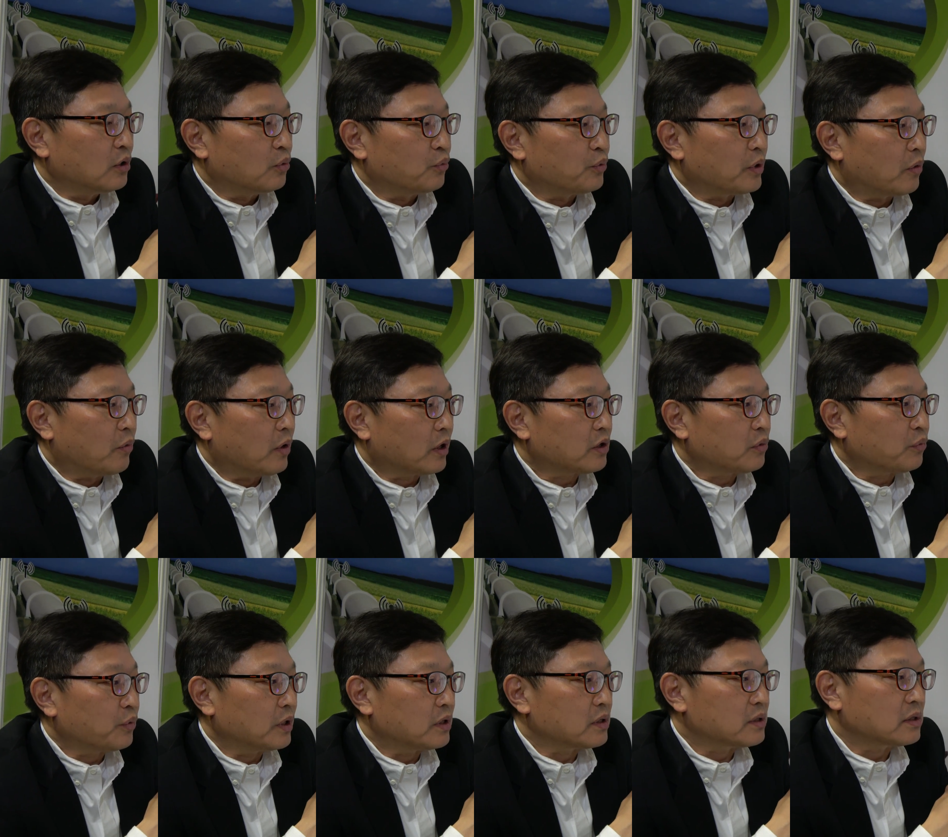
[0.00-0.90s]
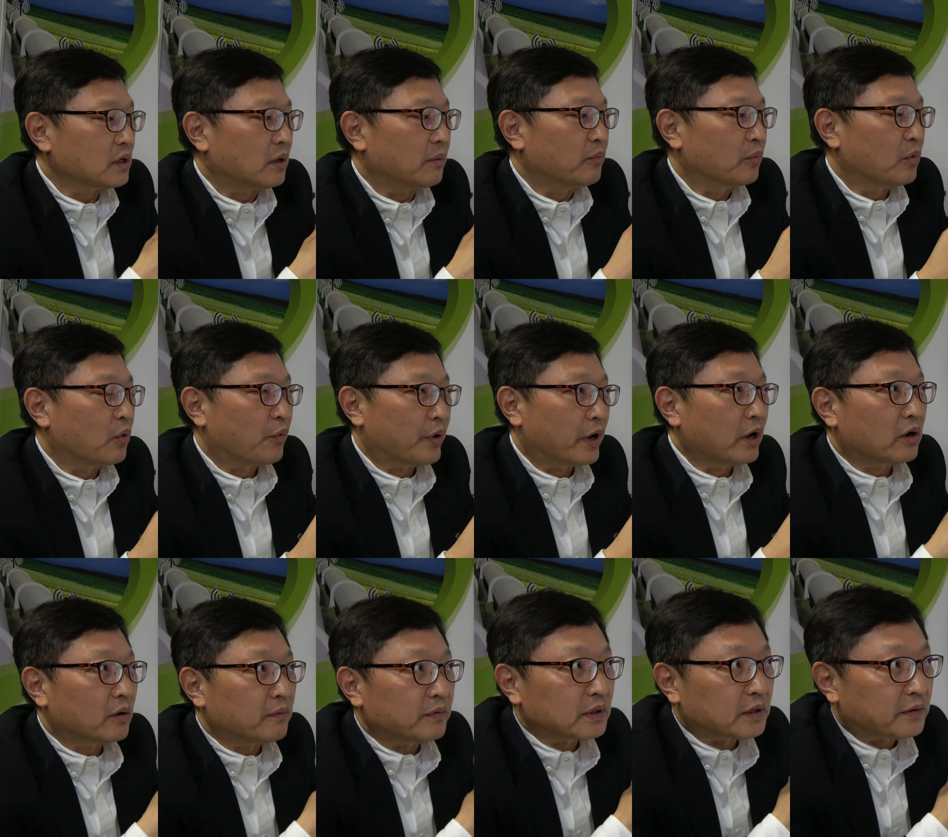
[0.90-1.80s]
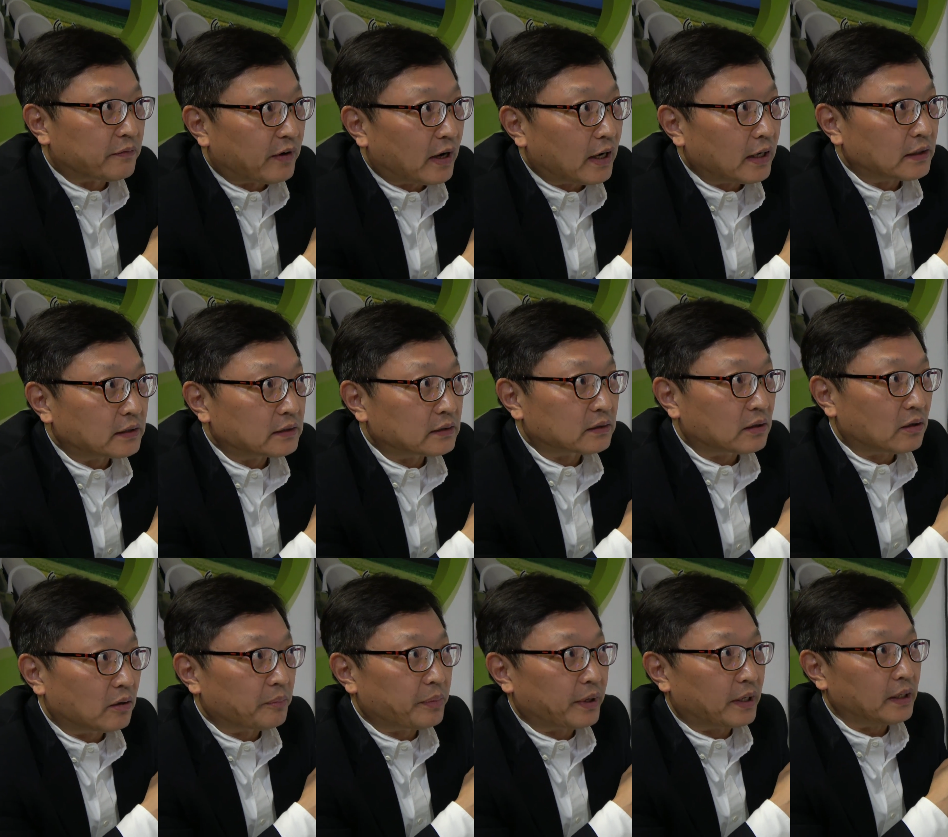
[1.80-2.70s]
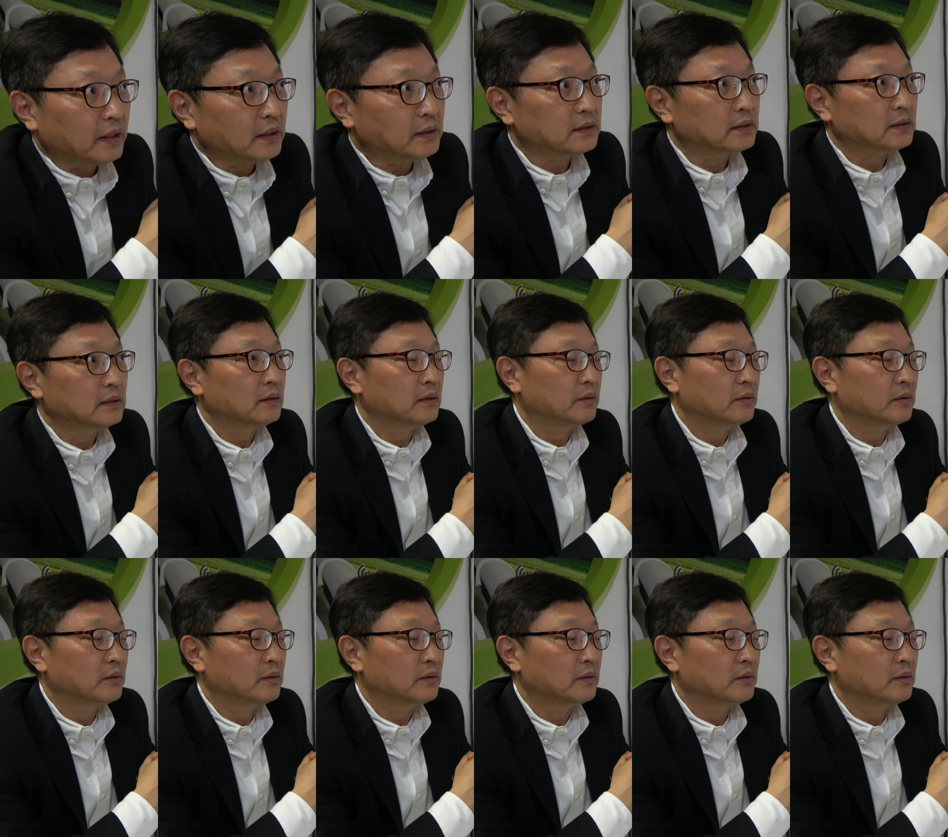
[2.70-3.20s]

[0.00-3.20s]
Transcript: we are working with some wearable device companies.